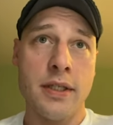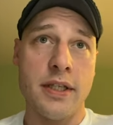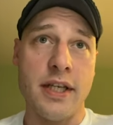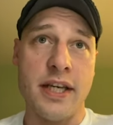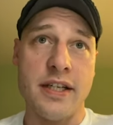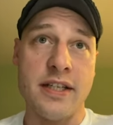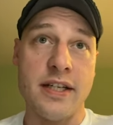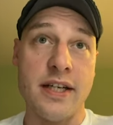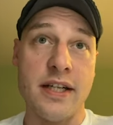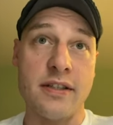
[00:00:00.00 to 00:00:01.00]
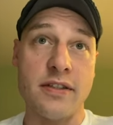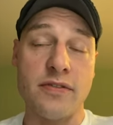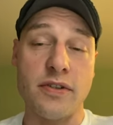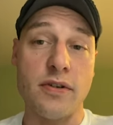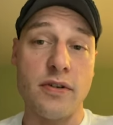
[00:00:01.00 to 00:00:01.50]
They get $10
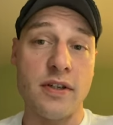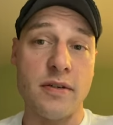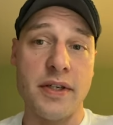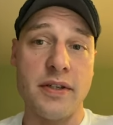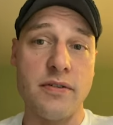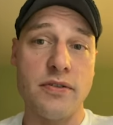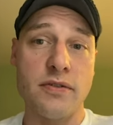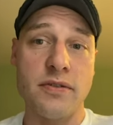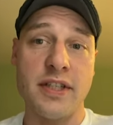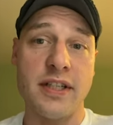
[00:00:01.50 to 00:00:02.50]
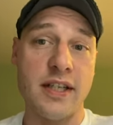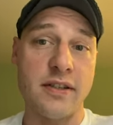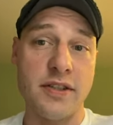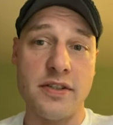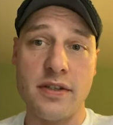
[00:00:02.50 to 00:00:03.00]
for no longer being neutral,
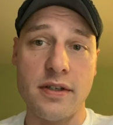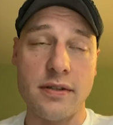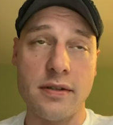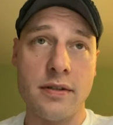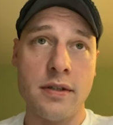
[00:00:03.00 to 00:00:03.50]
$10 each turn.